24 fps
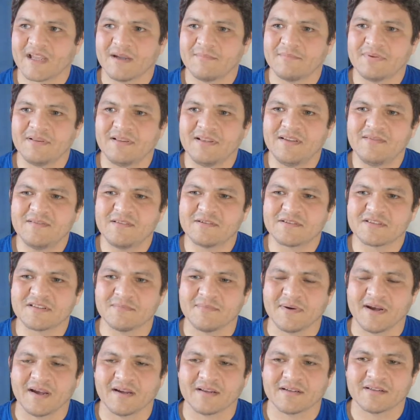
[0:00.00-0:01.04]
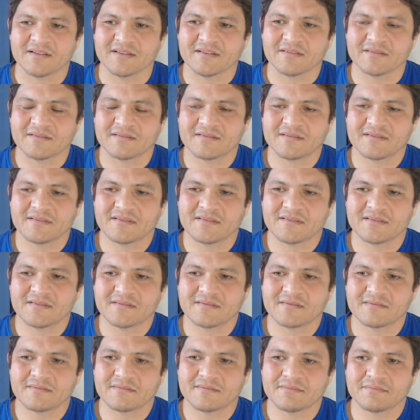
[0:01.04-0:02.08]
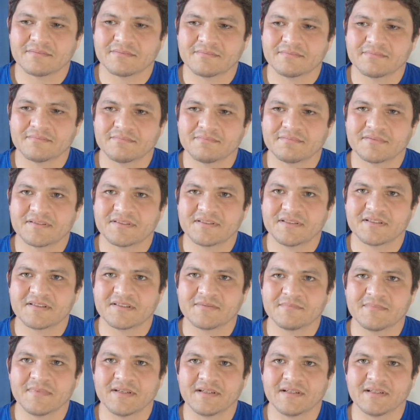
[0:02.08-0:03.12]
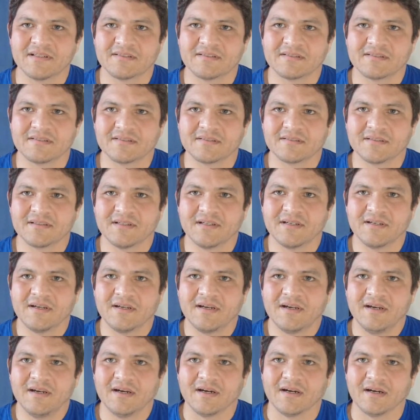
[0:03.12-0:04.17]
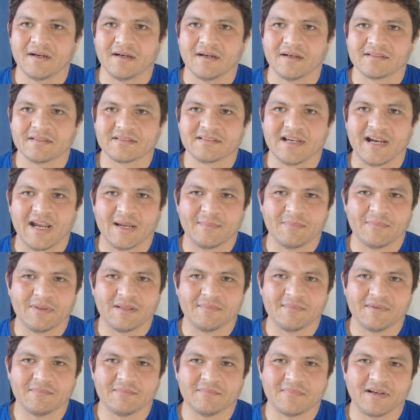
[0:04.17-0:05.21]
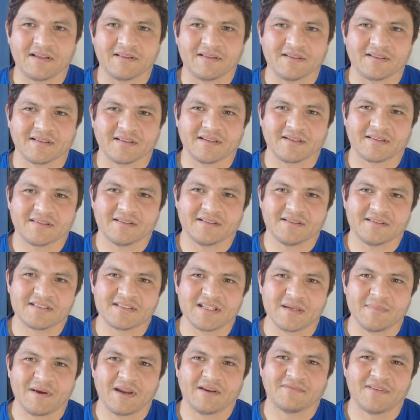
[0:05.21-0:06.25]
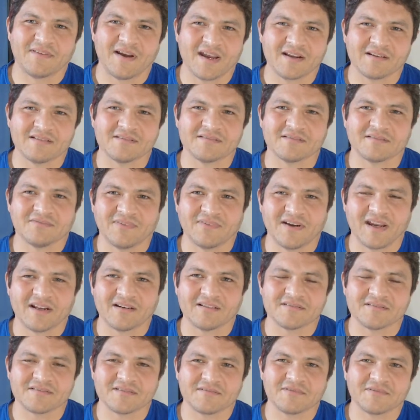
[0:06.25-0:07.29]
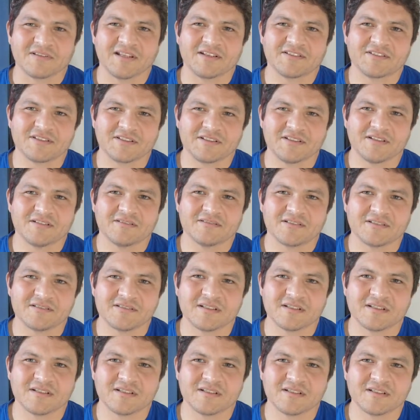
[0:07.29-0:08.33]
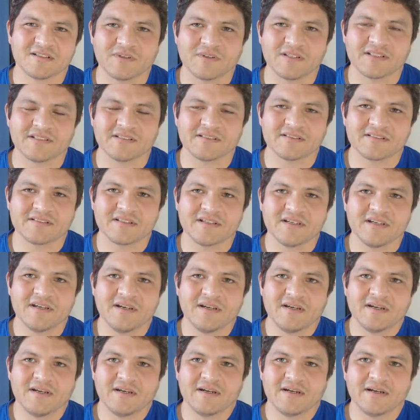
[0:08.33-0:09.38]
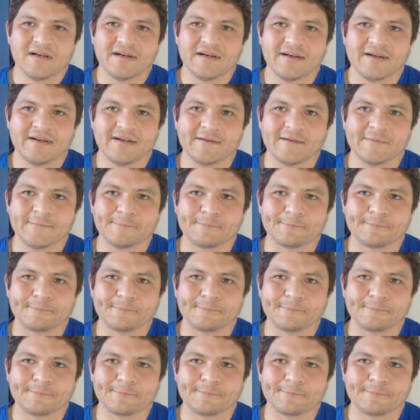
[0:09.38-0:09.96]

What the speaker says: I believe there was about a 6 minute time limit, but I think like the semifinals and finals, they would let you go until someone wins. Um,